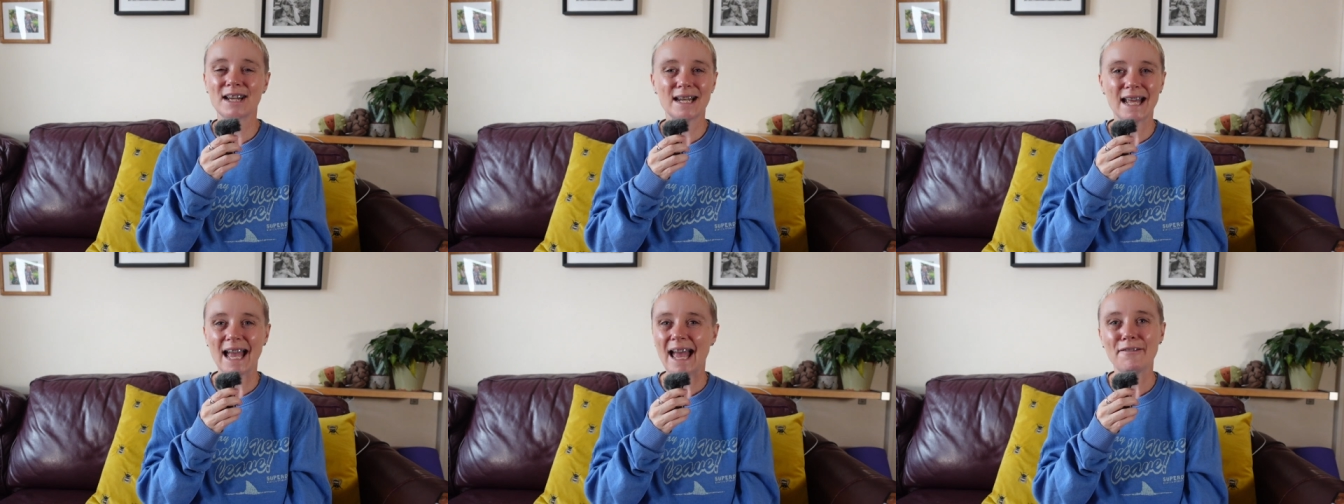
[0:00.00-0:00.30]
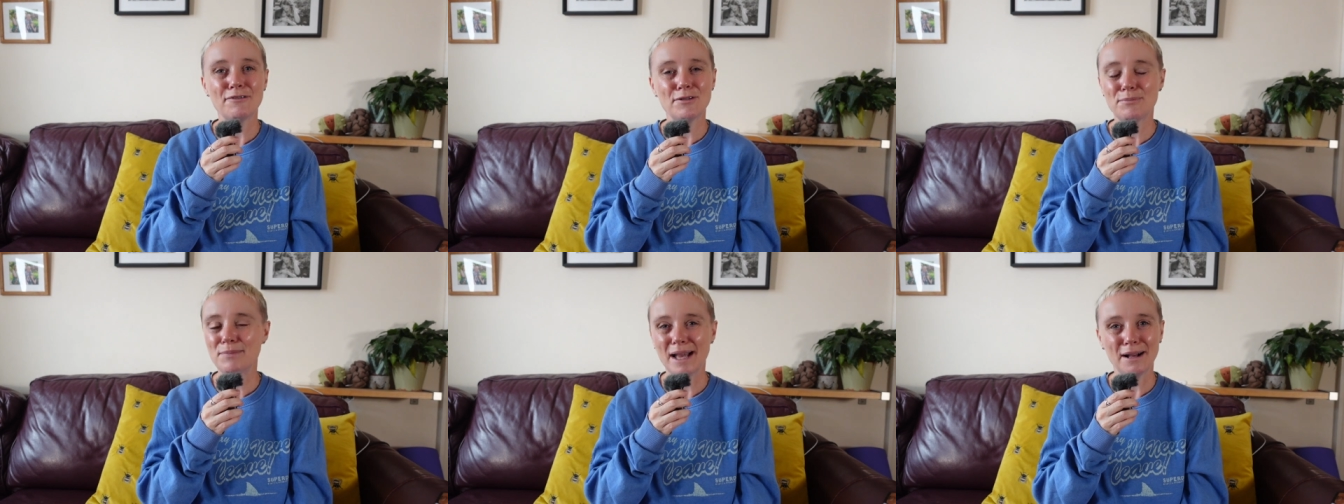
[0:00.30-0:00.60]
going to
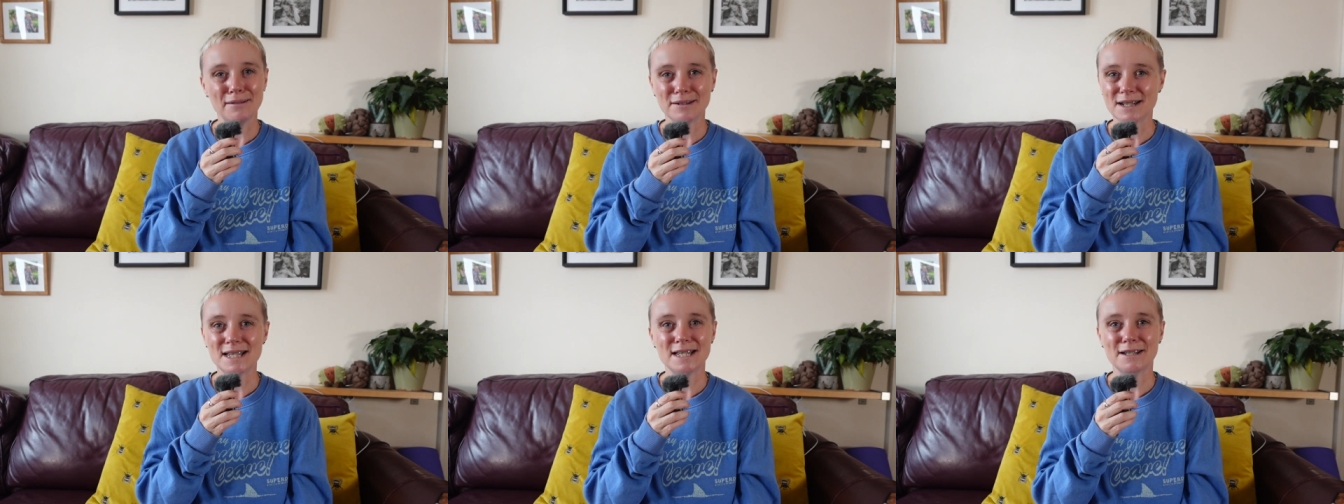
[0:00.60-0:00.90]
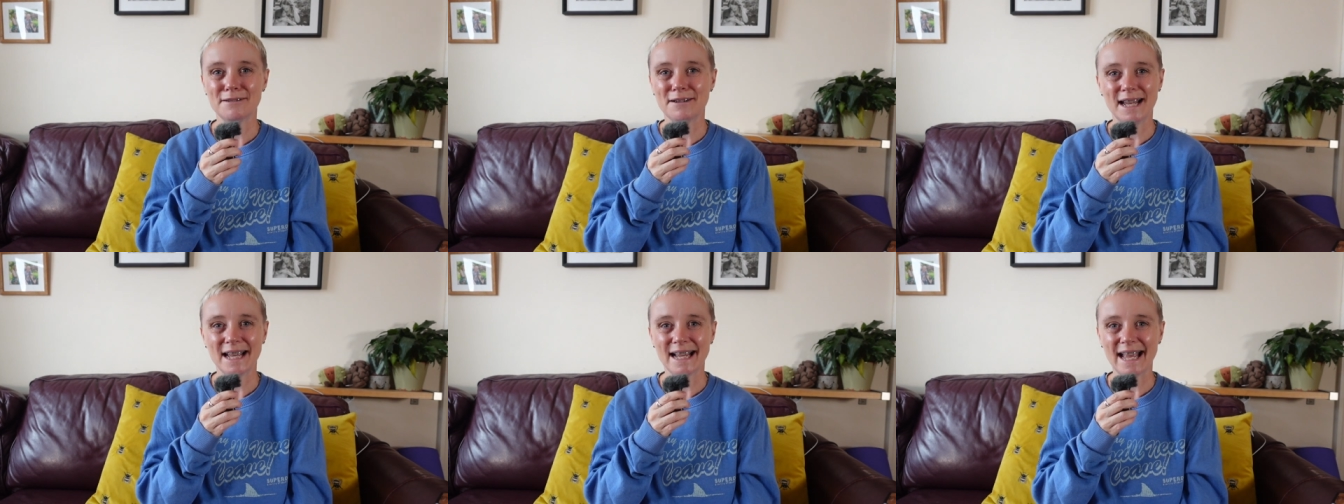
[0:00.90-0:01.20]
ever be able to do
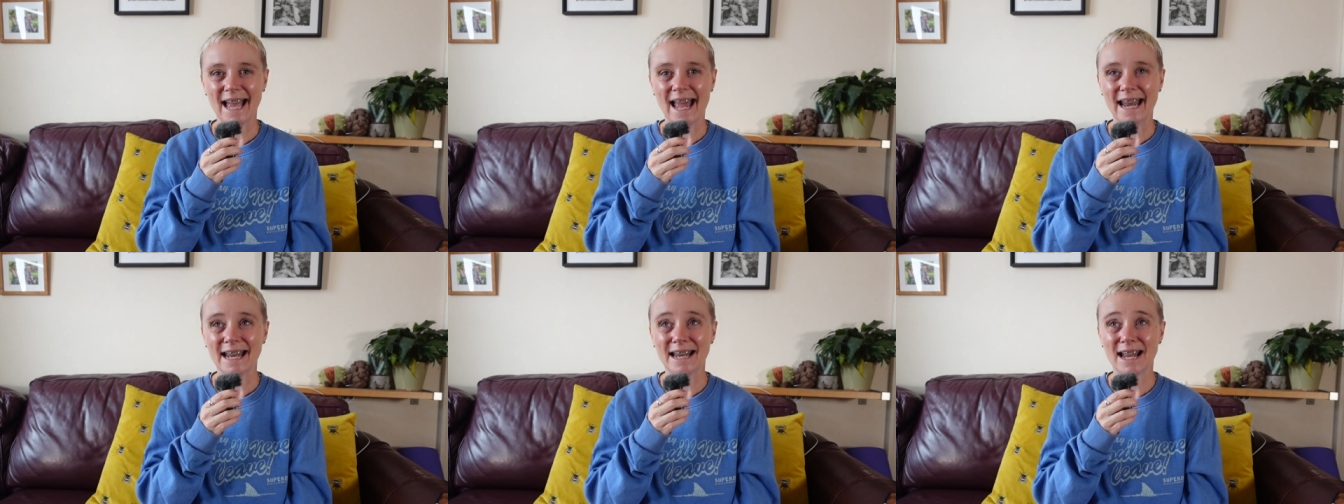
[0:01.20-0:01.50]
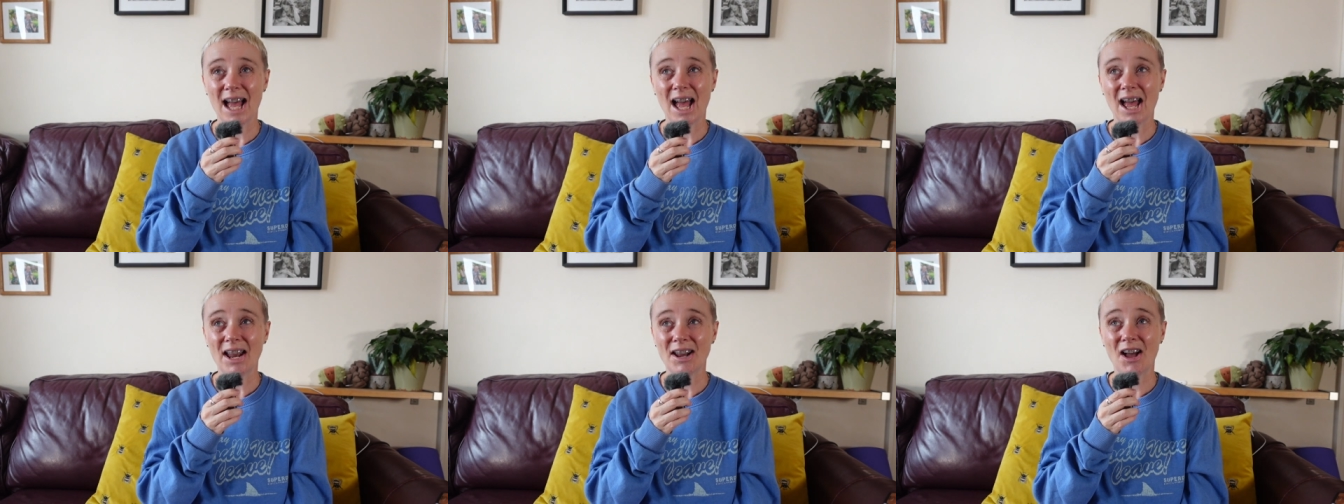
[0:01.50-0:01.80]
it again.
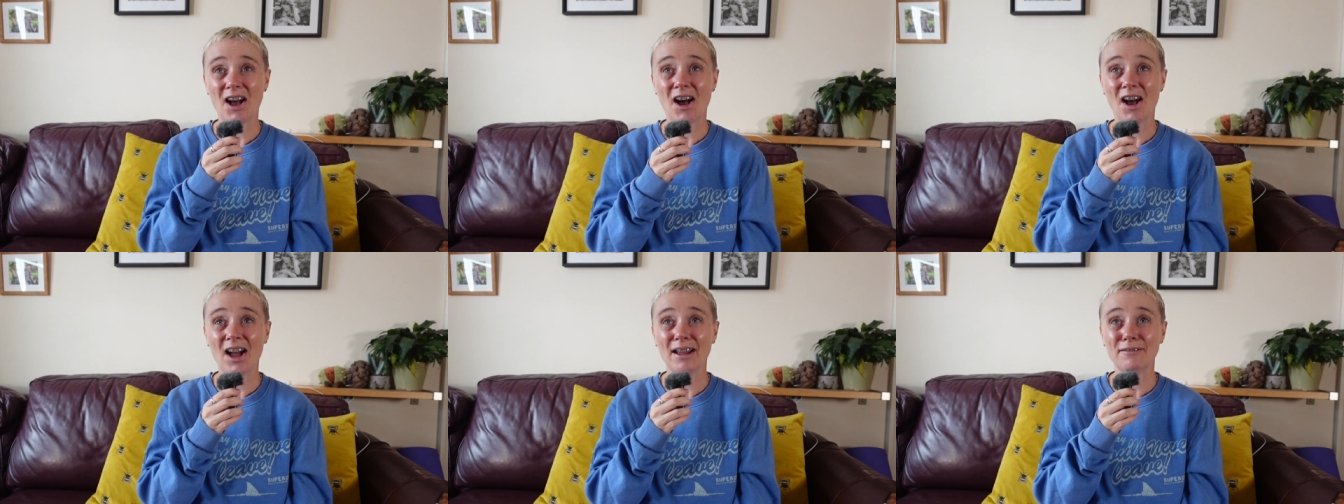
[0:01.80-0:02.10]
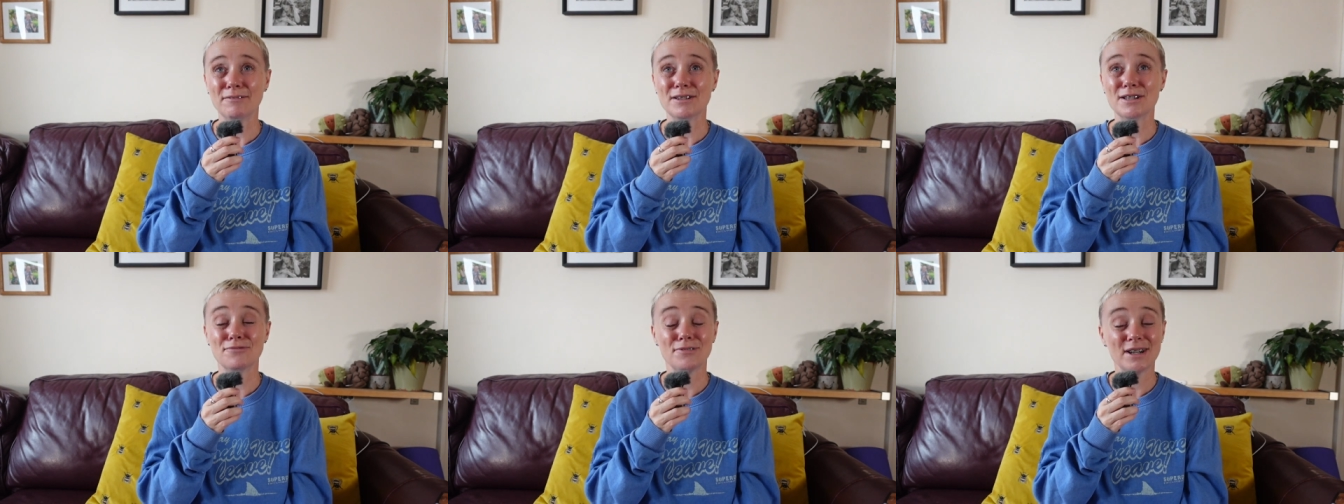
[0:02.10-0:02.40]
And I
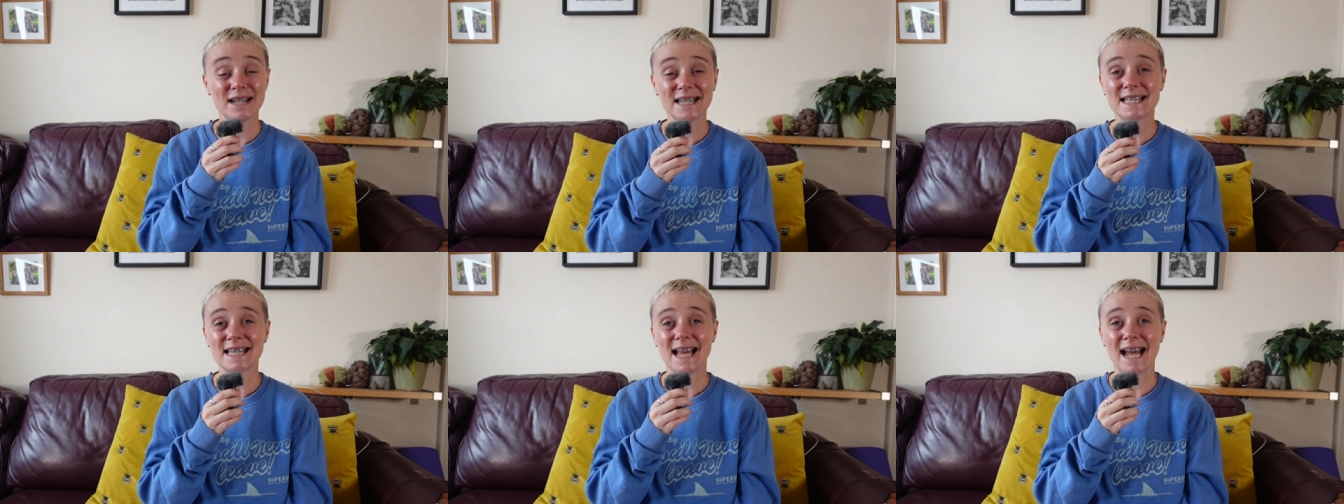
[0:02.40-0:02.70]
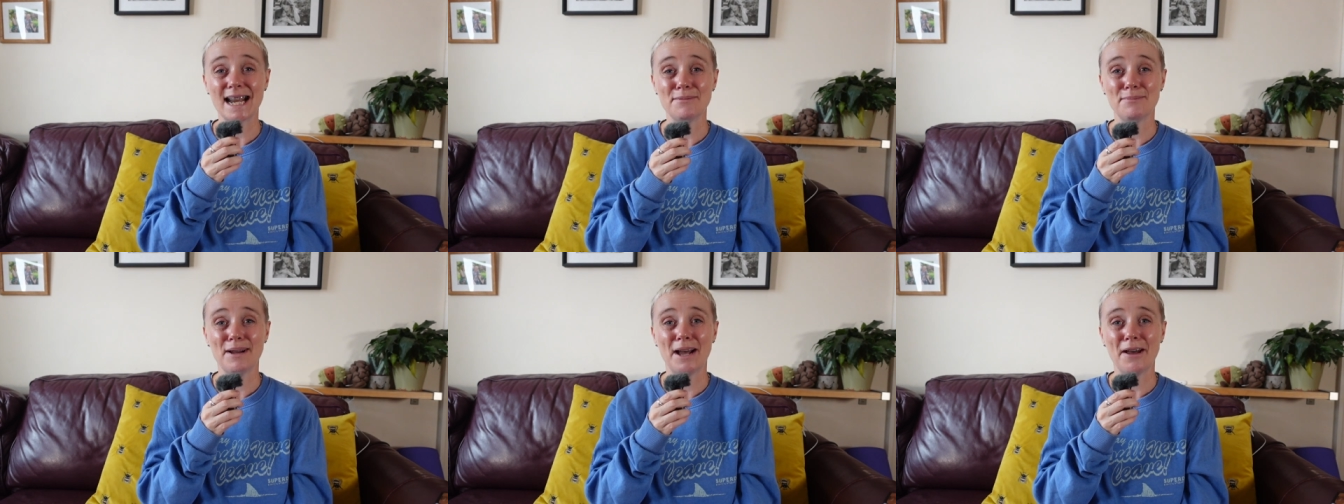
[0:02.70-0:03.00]
was really
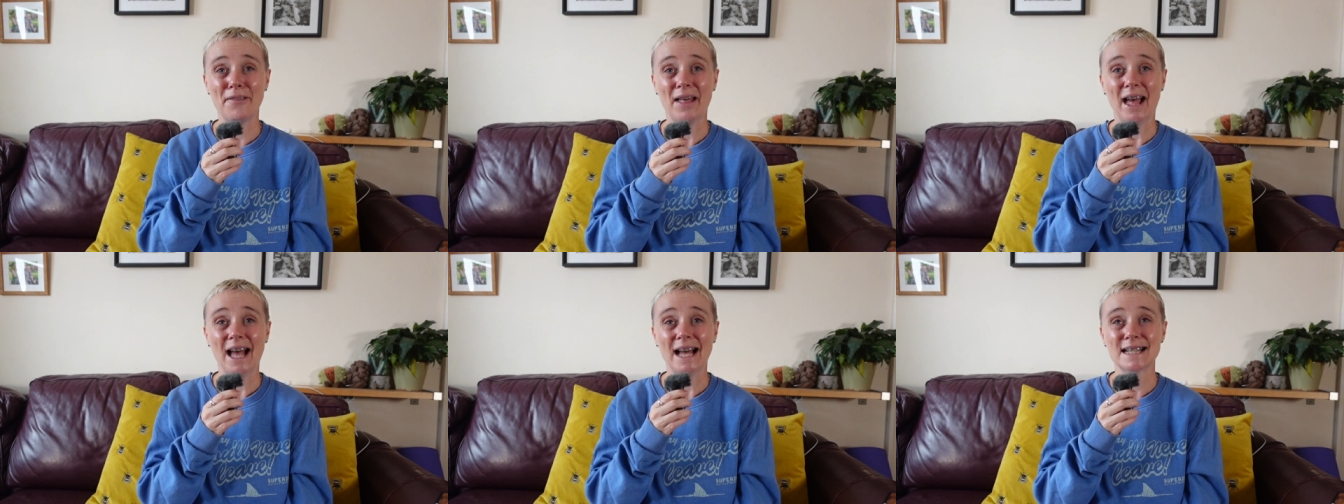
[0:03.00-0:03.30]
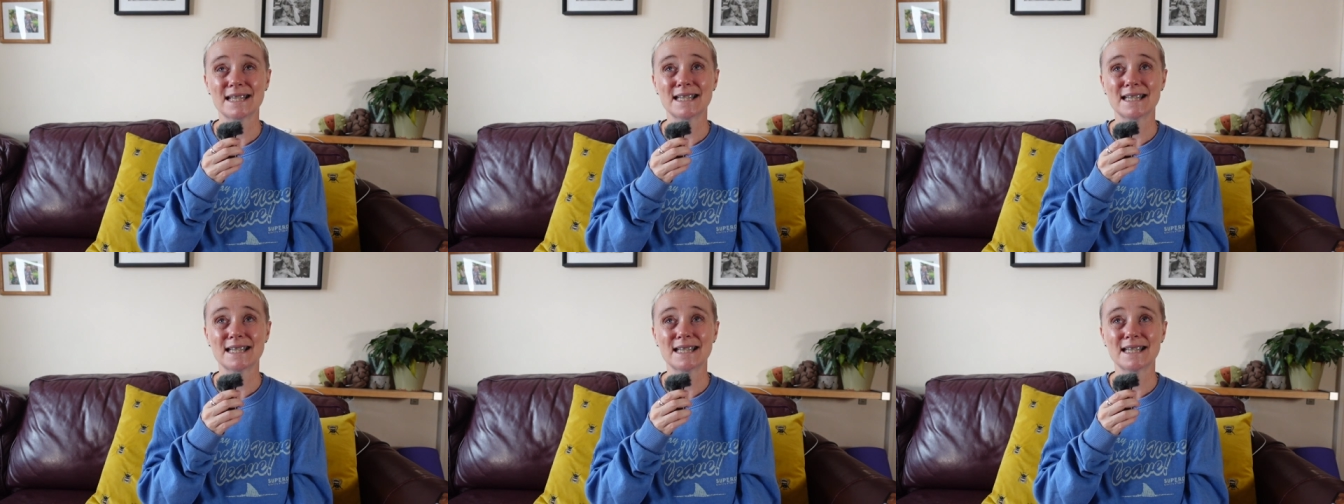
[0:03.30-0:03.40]
sad about that.